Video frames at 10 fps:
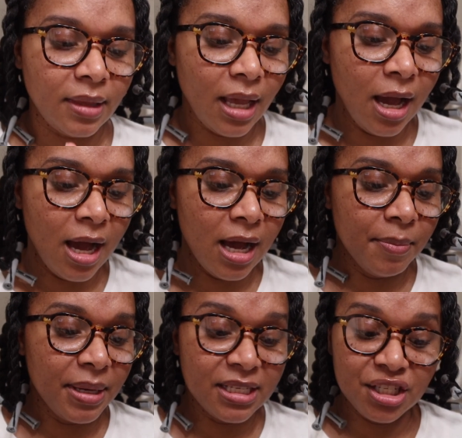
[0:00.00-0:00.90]

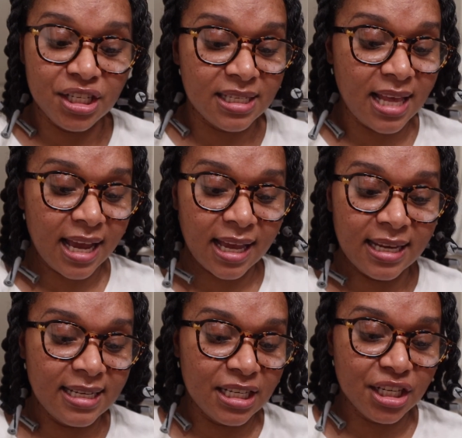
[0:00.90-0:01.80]
It's just like a
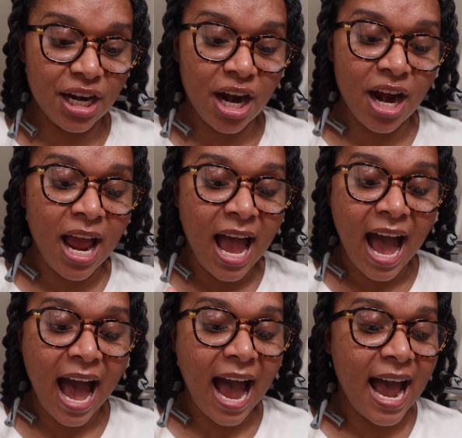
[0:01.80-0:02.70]
conditioner.
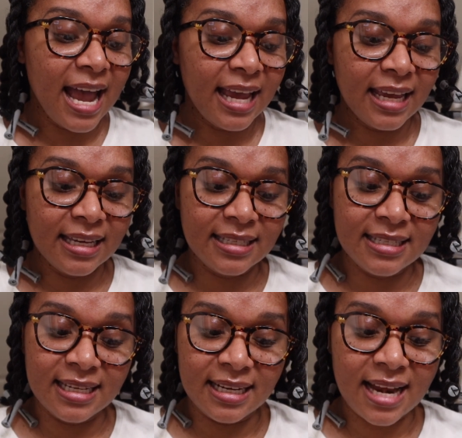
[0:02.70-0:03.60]
I
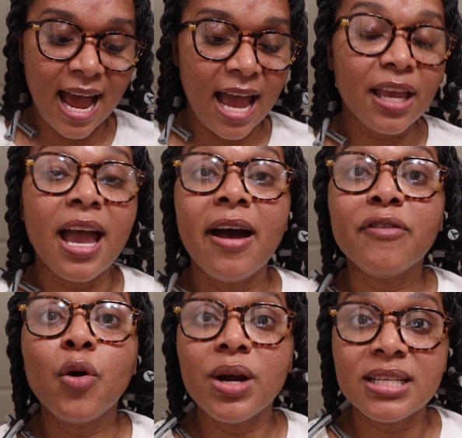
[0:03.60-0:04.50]
did not,
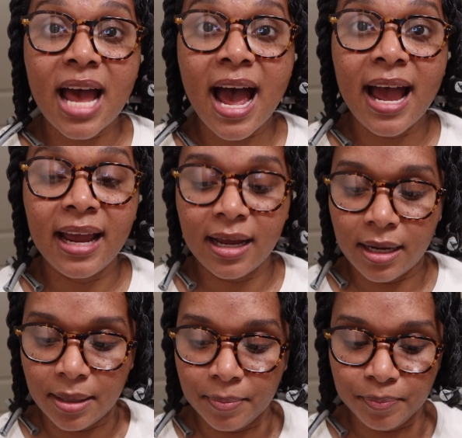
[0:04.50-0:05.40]
of course, I
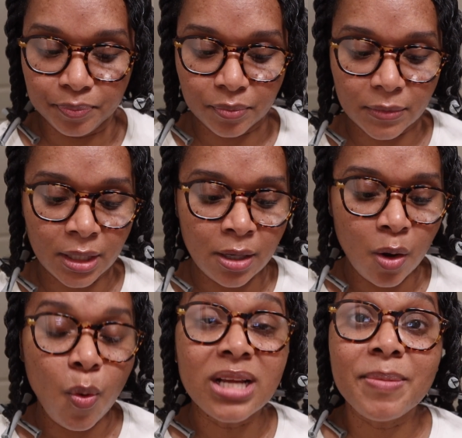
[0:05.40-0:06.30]

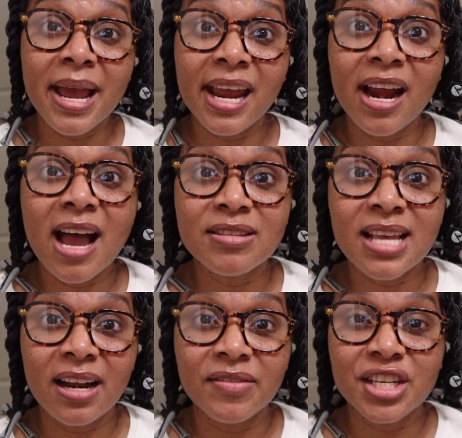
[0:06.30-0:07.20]
wash my hair
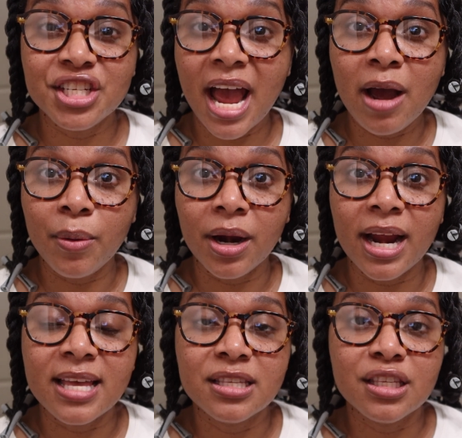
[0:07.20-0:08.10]
outside of the shower,
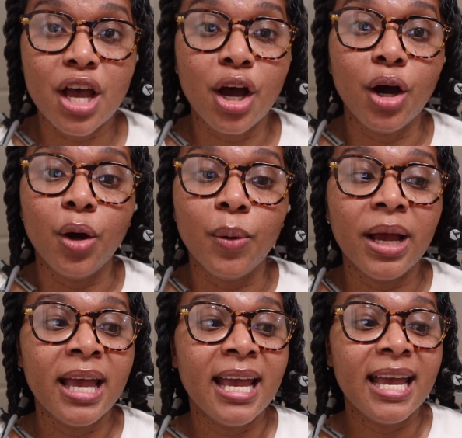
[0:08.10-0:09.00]
and so
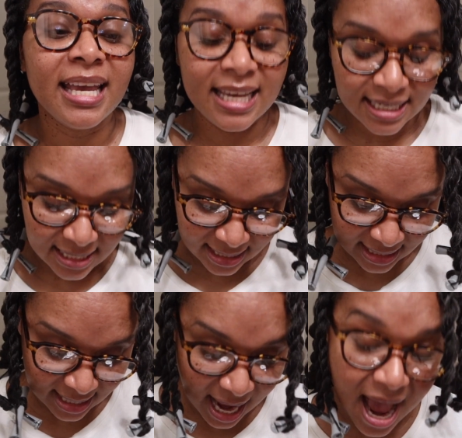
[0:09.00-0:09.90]
it
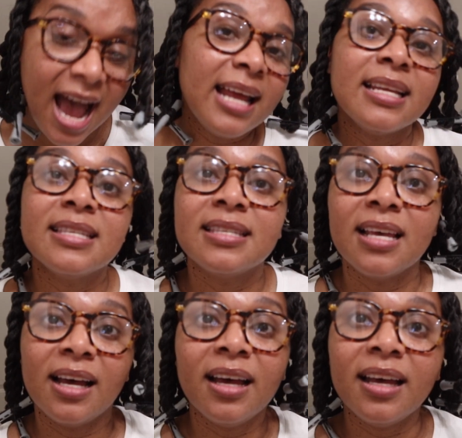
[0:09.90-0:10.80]
does not
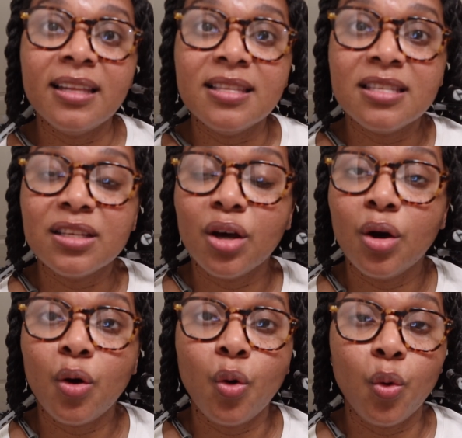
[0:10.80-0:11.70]
suds
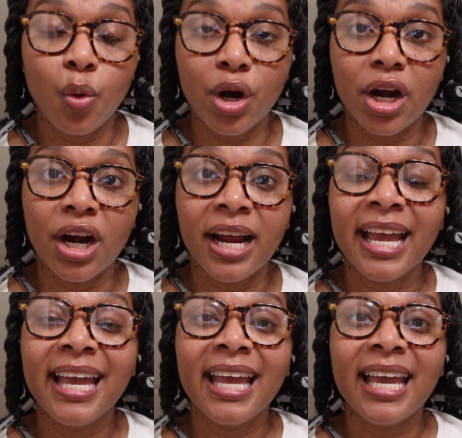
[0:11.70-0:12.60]
or
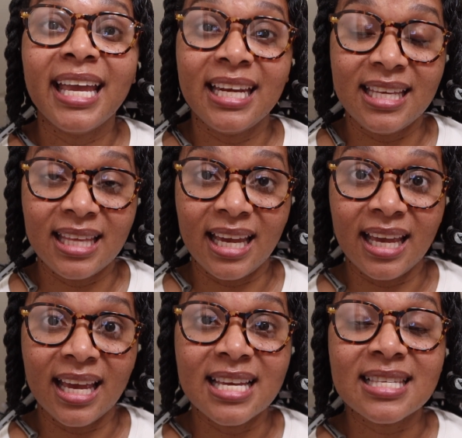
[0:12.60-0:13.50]

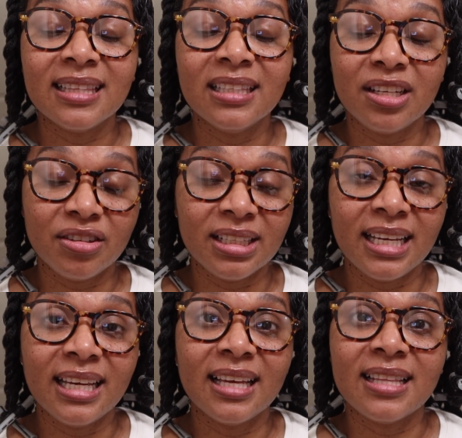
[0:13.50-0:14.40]
anything. It's
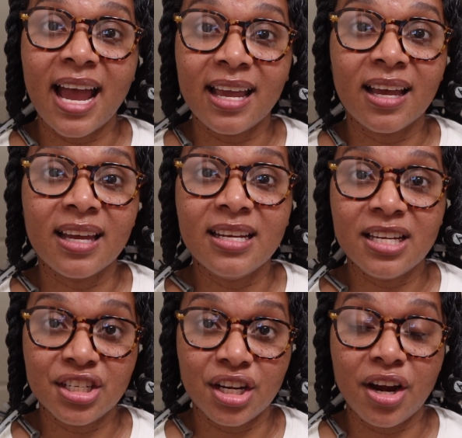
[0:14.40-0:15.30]
literally like a
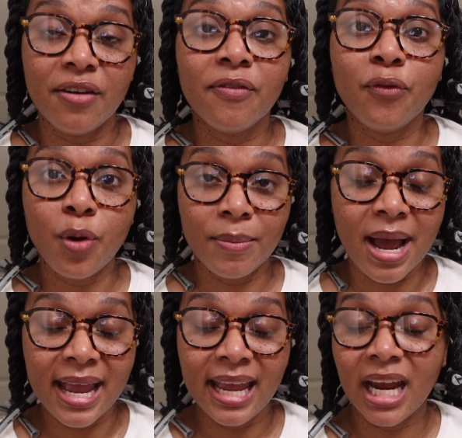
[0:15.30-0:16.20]
conditioner for
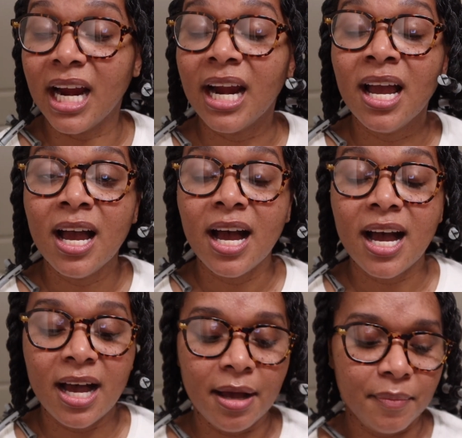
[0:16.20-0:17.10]
my hair.
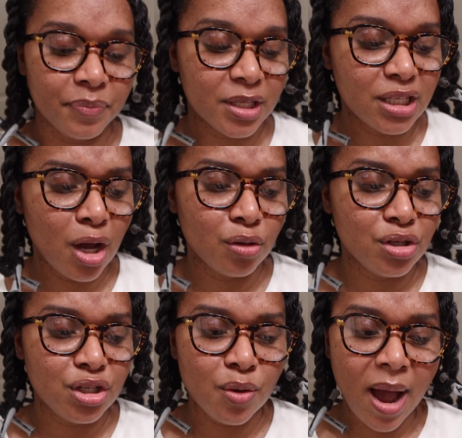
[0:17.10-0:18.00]
So
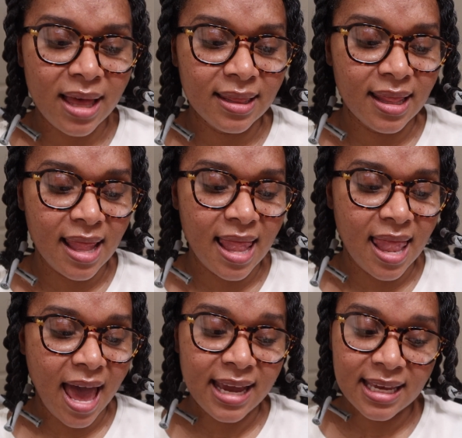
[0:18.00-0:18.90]
do I
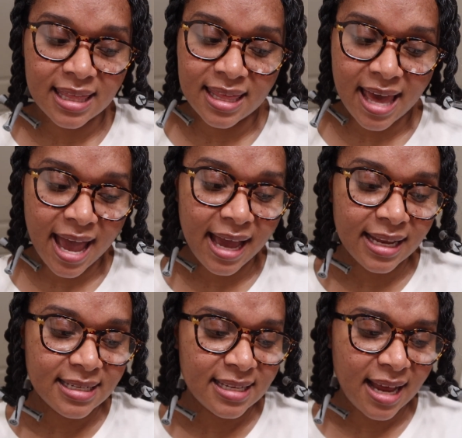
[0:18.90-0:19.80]
like
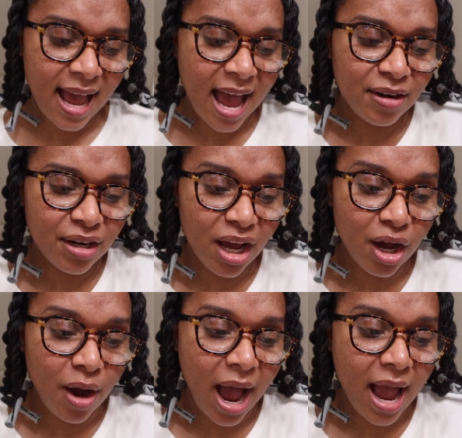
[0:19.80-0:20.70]
that? I don't know.